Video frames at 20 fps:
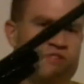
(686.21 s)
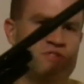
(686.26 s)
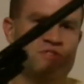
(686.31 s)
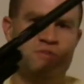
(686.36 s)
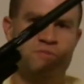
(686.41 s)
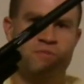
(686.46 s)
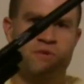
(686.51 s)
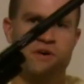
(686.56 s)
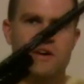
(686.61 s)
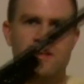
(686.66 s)
no
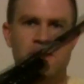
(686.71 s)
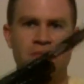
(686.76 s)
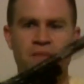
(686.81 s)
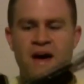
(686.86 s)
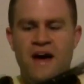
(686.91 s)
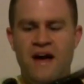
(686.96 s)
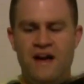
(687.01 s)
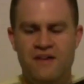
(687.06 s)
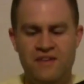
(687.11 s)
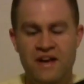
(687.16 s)
spring in the
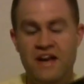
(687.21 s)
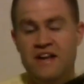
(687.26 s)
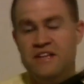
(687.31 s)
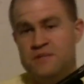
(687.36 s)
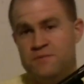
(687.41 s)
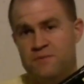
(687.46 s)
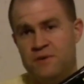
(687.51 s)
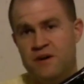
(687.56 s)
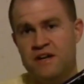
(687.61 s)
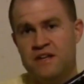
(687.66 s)
back. If it had a
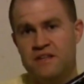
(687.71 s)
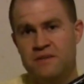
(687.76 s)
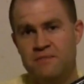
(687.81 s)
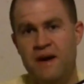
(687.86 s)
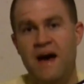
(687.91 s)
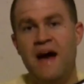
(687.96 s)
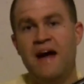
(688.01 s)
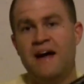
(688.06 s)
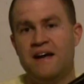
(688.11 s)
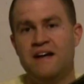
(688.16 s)
spring in the
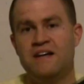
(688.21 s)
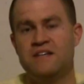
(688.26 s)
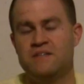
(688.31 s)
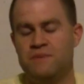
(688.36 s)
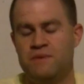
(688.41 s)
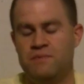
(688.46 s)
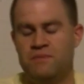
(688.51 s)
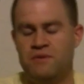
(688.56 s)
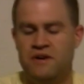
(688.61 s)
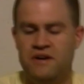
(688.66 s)
back, it'd
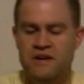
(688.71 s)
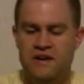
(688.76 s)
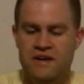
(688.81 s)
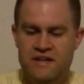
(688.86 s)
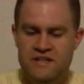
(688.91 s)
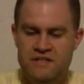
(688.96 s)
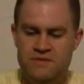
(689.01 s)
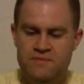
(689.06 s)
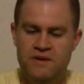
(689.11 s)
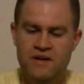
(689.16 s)
actually be pretty
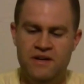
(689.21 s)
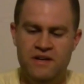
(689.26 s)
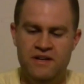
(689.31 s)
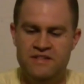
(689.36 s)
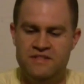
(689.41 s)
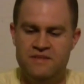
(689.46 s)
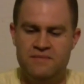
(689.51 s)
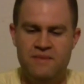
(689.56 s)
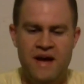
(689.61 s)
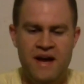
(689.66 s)
nice, but
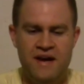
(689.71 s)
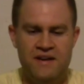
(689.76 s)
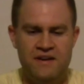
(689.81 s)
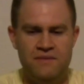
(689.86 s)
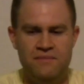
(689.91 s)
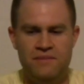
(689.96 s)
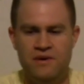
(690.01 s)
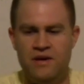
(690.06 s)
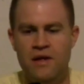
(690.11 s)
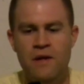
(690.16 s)
it's a
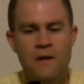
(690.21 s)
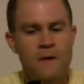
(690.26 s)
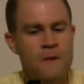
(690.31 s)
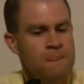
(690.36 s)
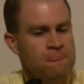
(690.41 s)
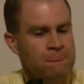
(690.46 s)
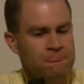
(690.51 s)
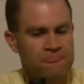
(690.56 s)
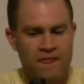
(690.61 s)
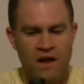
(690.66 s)
magnet. But
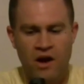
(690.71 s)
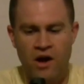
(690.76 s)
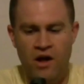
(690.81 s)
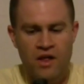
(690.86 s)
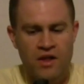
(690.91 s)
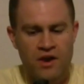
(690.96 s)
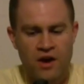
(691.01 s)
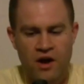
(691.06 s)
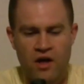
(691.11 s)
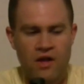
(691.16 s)

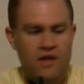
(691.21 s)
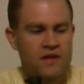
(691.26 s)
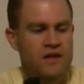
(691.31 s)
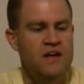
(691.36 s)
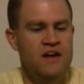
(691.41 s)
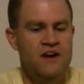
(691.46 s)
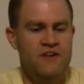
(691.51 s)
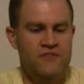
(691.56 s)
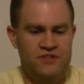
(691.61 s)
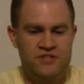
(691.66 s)
all in all,
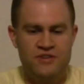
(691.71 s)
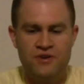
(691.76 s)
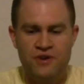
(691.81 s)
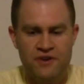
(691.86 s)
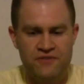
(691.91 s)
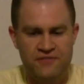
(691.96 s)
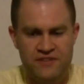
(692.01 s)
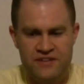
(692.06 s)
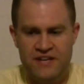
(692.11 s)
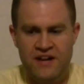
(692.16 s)
for
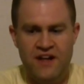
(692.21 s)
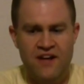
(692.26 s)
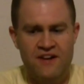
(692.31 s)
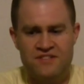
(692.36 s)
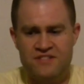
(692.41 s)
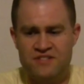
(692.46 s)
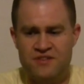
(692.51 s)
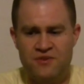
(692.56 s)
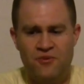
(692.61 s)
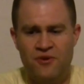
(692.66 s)

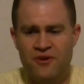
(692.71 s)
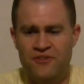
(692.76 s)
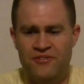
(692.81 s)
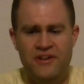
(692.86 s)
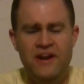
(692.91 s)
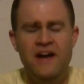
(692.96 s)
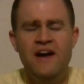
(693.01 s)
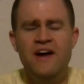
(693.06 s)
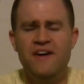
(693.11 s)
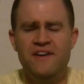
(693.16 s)
$250, is it worth
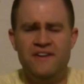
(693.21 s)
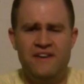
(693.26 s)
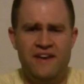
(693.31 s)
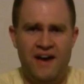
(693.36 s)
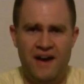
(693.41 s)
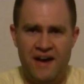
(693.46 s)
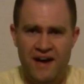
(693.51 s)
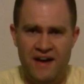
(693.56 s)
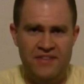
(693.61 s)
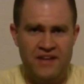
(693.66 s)
it? Hell
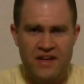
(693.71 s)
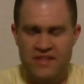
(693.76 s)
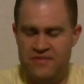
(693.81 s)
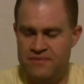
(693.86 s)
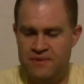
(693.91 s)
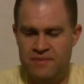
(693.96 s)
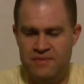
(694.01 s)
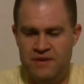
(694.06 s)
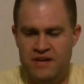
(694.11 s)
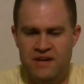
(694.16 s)
yeah.
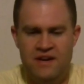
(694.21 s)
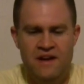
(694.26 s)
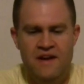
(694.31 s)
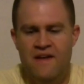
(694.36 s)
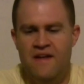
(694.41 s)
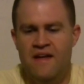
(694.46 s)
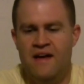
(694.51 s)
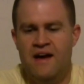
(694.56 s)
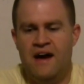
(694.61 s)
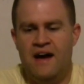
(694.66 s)
I mean,
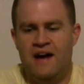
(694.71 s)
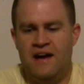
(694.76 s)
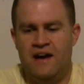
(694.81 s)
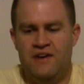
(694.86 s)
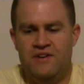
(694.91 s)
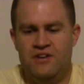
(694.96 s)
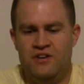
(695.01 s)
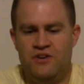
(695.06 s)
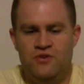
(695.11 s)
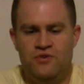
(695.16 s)

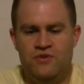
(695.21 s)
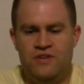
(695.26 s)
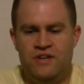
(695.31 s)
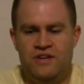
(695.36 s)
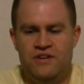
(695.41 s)
you know,